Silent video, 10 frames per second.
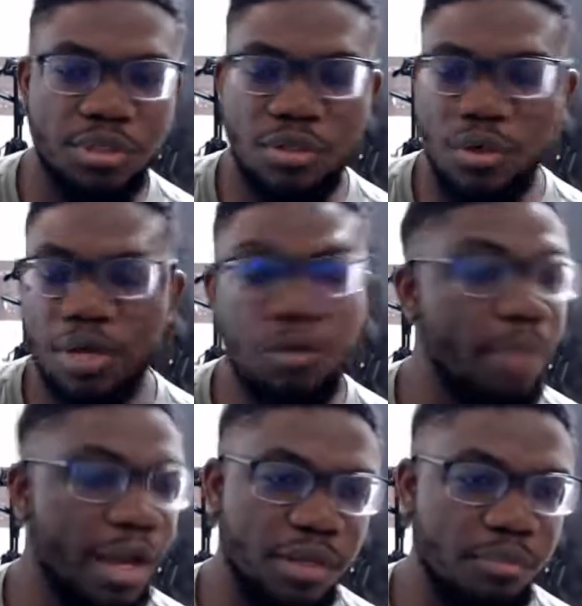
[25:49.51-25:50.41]
so I don't
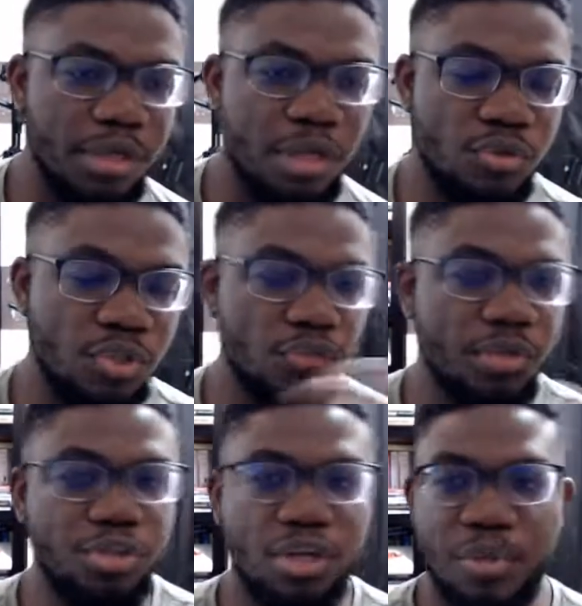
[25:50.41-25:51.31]
mind it being there. I just wanted to
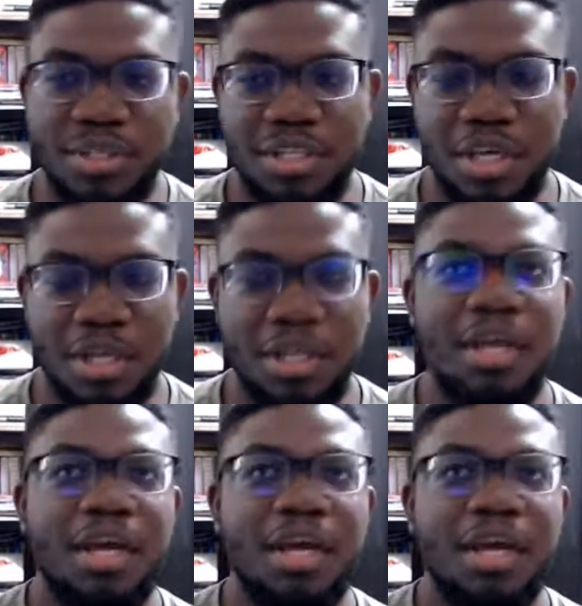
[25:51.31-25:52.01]
make sure that you were seeing it.